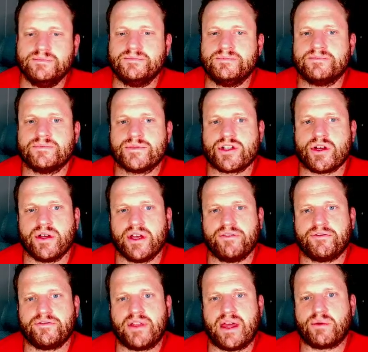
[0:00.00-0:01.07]
So if
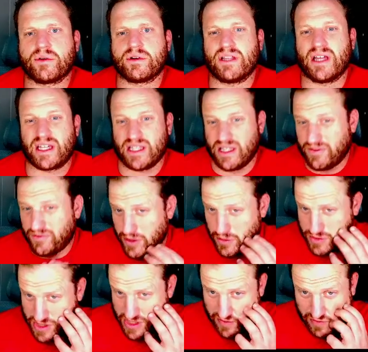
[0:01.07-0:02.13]
they were like, if there was
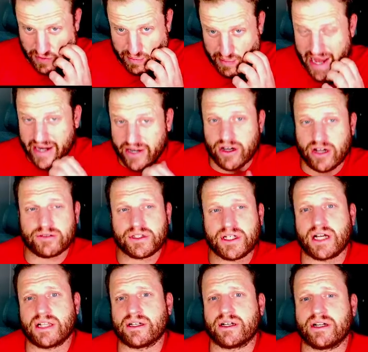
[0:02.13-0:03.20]
a different background
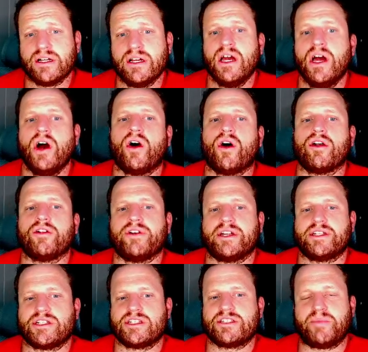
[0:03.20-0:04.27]
color, or if I
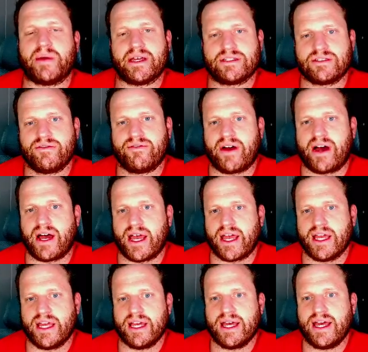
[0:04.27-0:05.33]
just specify
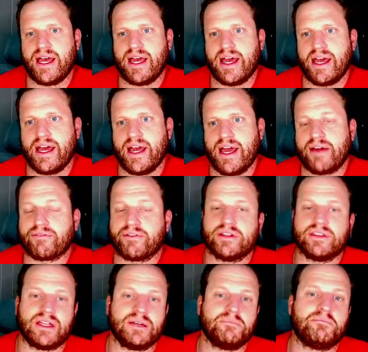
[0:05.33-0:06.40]

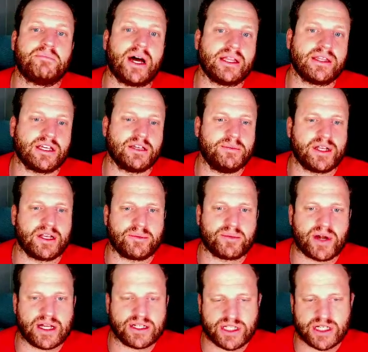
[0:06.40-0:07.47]
everything but the community
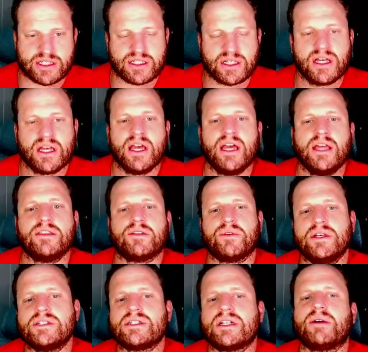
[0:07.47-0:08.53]
projects. The
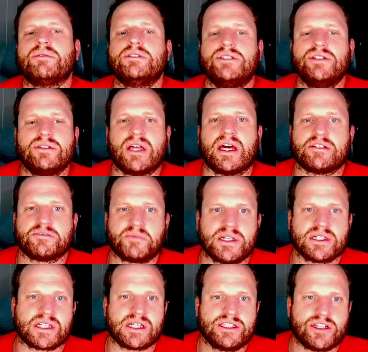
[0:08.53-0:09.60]
reason I would do that is because
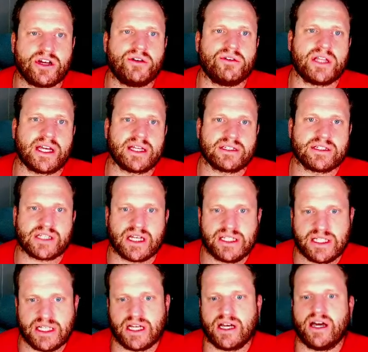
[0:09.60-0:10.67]
I don't like this
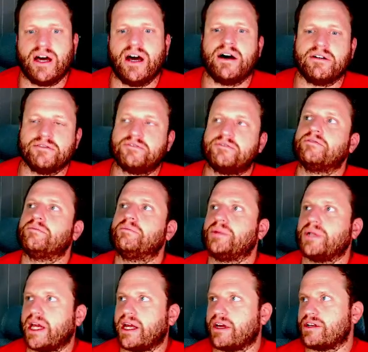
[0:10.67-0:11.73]
idea of
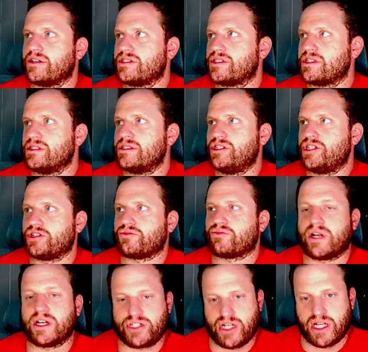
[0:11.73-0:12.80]
players just
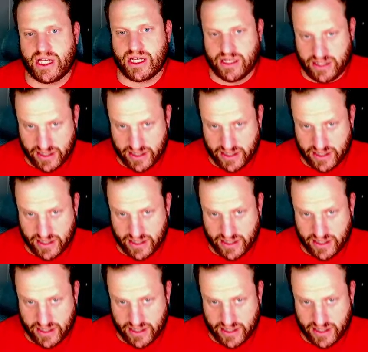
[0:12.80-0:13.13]
rushing